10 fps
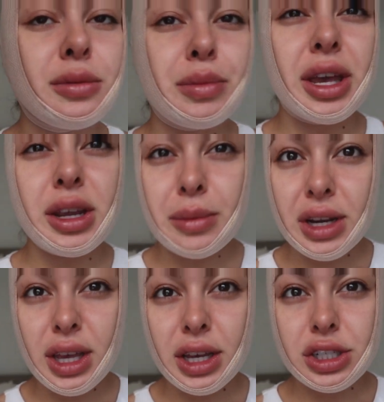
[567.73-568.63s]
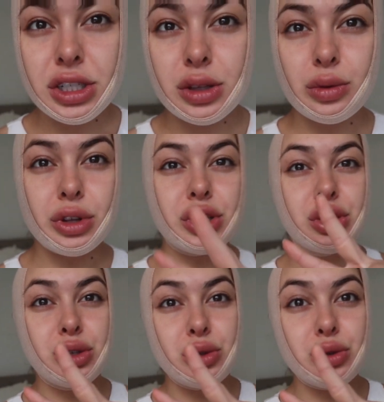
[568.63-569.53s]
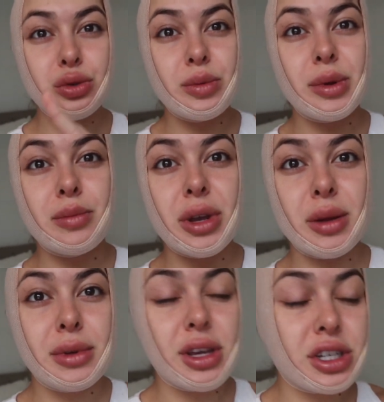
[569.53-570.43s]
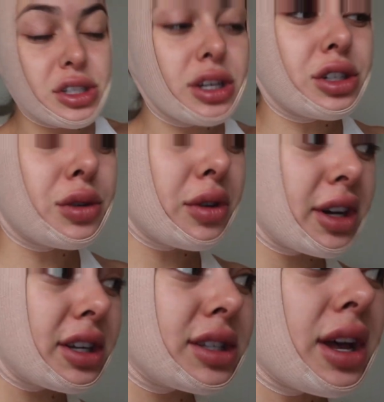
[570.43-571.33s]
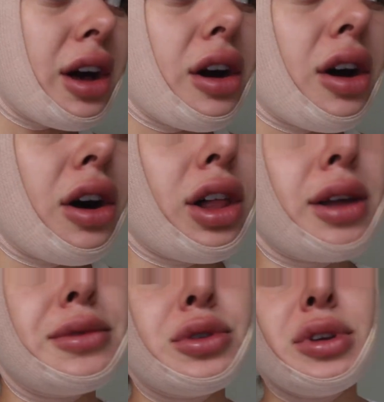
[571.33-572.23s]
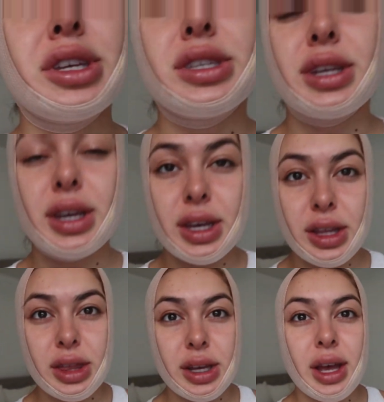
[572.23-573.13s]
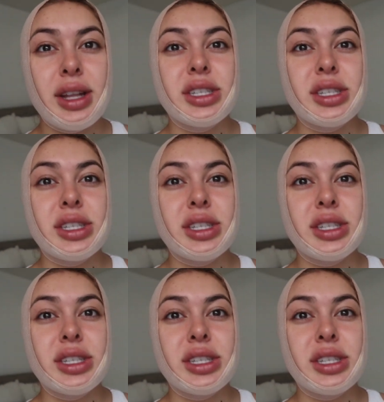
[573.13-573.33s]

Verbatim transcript: the pain medication the, the two pain medications i showed you guys all I'm doing is taking the